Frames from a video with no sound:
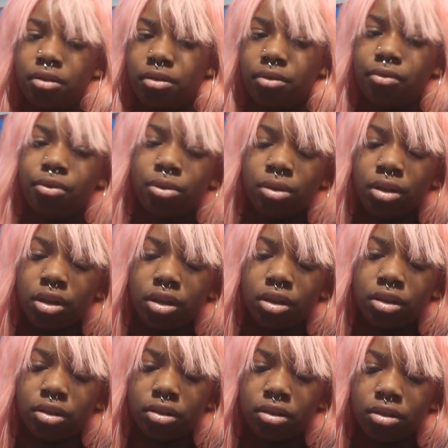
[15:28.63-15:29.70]

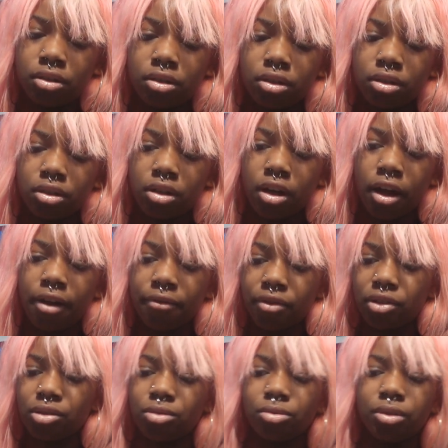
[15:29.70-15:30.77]
for
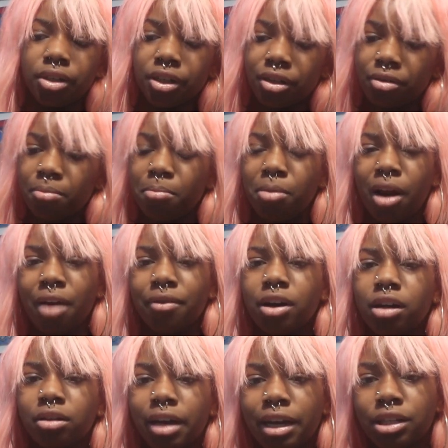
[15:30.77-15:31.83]
every school year, but I've
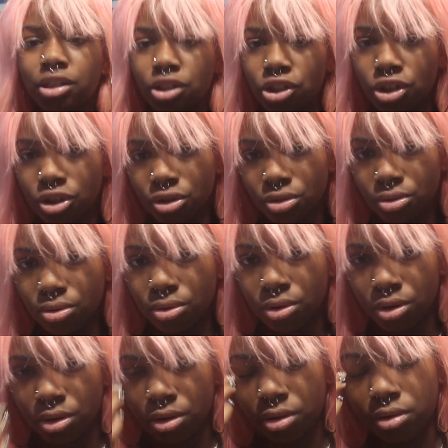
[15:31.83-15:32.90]
collected
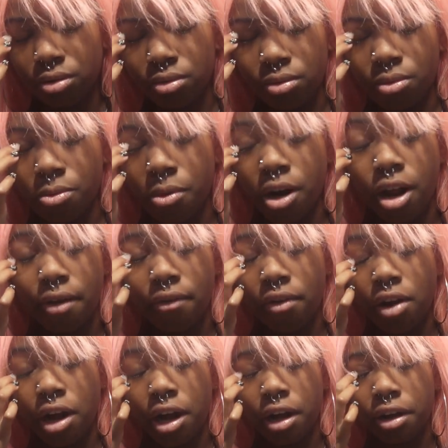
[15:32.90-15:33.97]
shoes
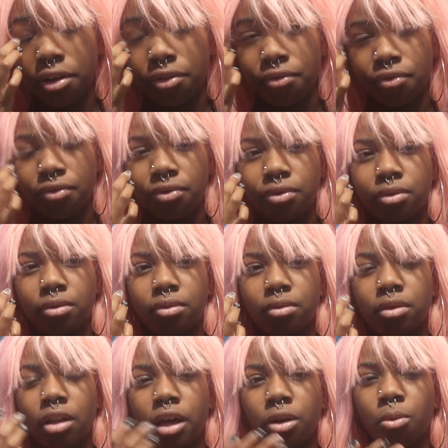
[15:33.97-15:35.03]
whenever I've
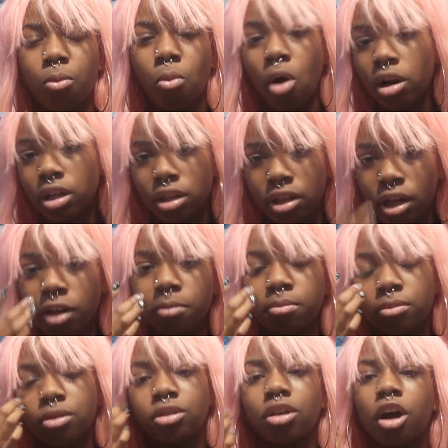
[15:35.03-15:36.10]
like wanted
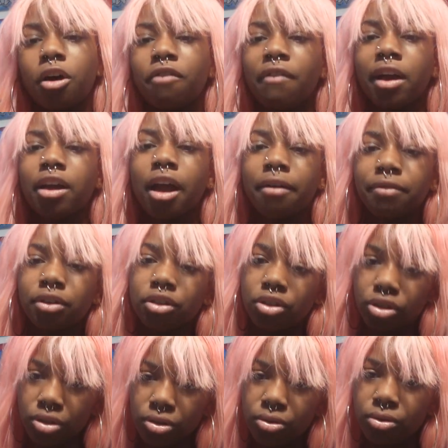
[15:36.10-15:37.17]
them. So if I ever
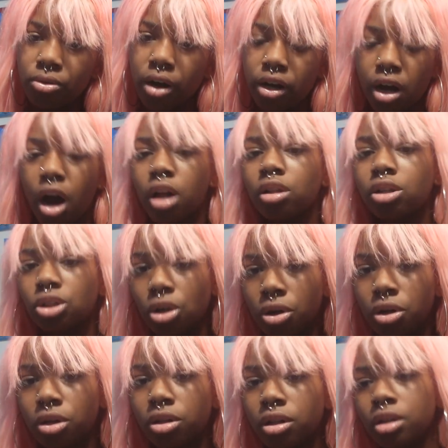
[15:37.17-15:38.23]
do a college
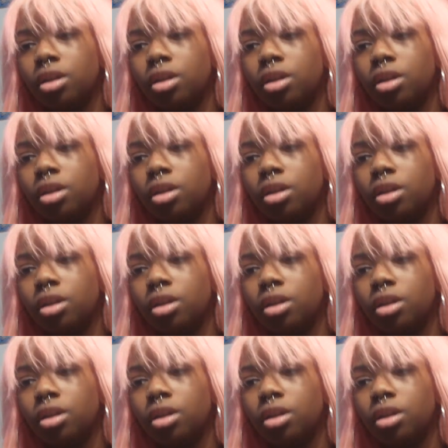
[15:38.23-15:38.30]
haul,